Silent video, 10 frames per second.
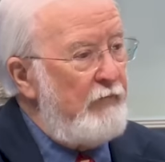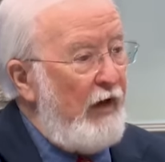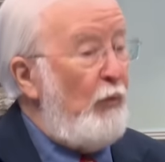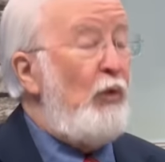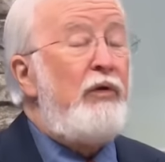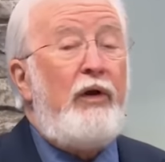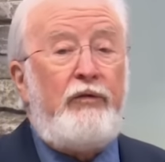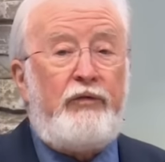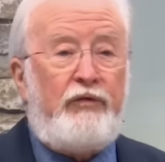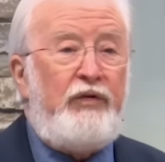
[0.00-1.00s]
He will not
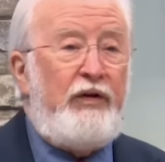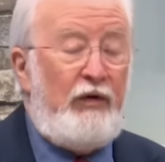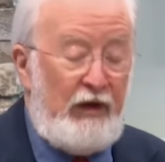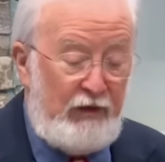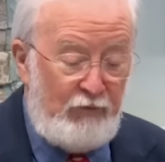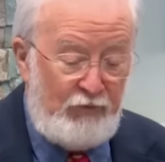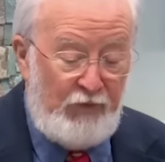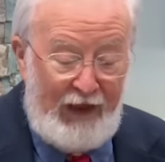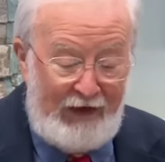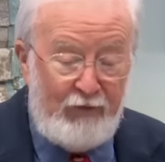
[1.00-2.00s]
succeed. And
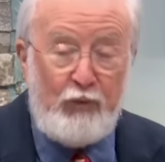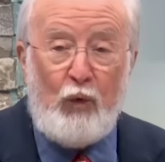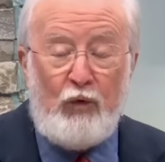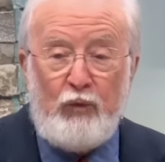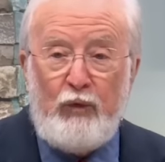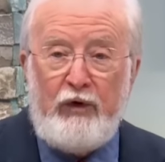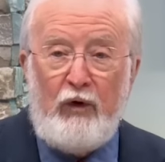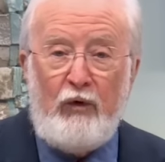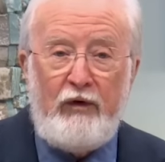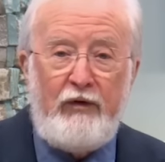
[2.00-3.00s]
that, of course, we
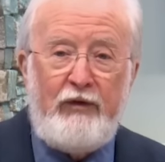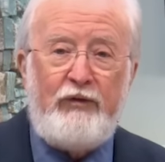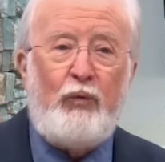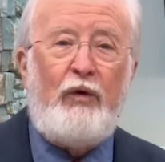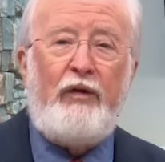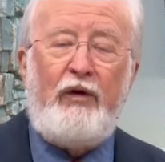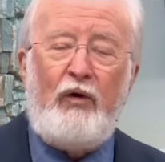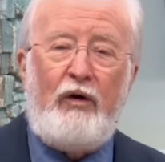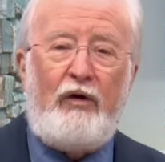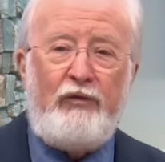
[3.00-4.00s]
know uh, that's one of the
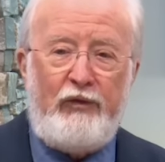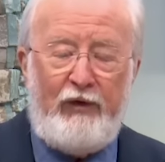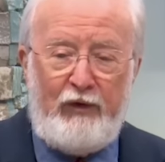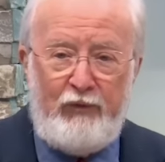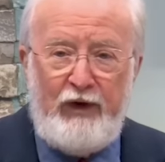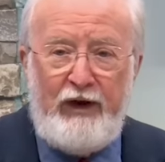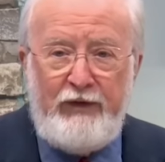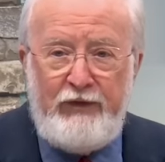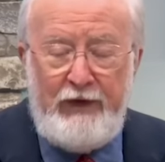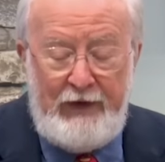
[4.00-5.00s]
articles of our
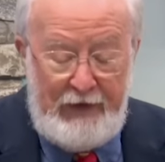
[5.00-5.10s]
faith.